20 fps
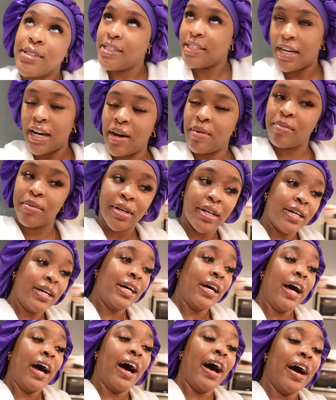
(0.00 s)
dumb.
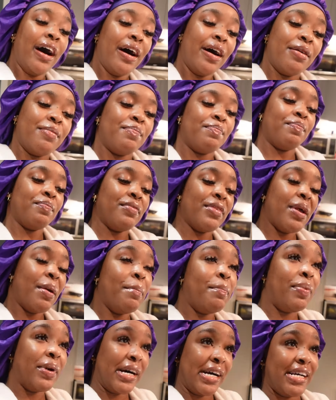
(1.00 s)

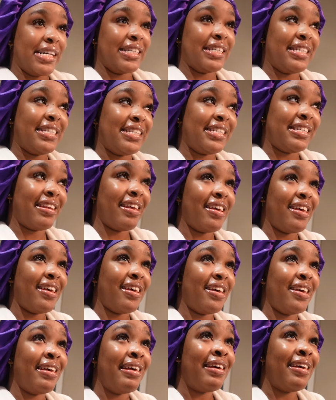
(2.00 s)
But
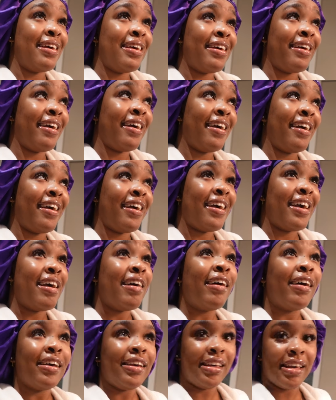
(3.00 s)

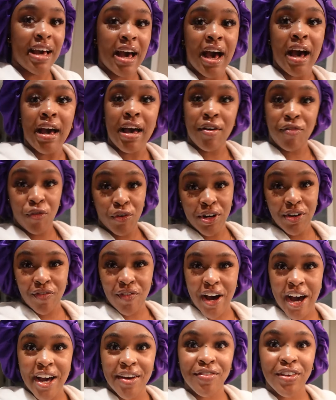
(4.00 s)
yeah,
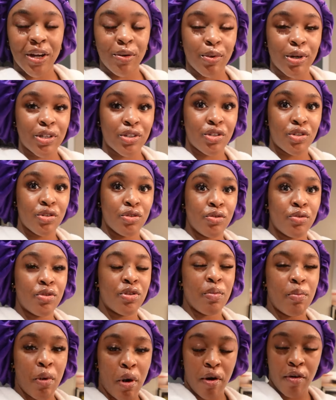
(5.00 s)
F45 that I went to
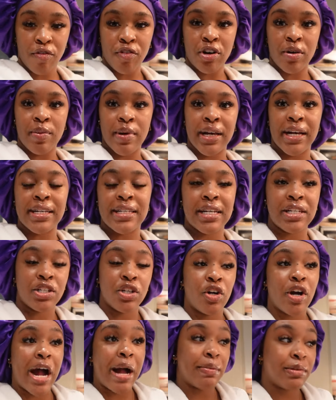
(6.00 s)
the mall for a bit because I had to
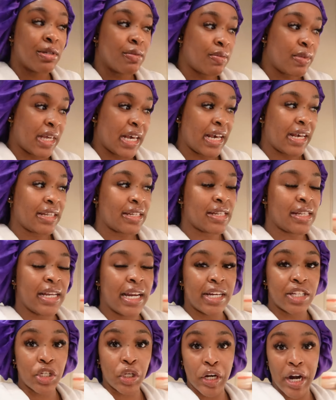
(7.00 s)
grab some things, and then I
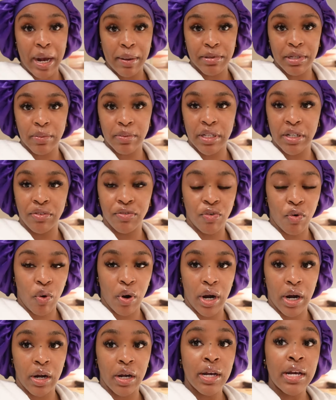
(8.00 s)
had to grab something
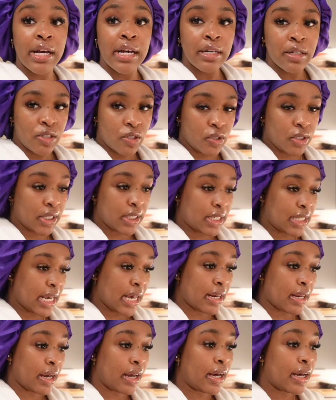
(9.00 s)
for Secret
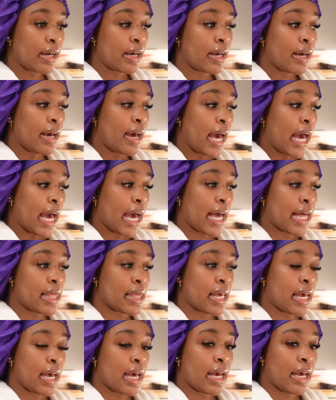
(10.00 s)
Santa, and
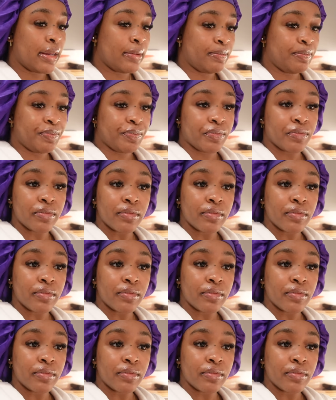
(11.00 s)
then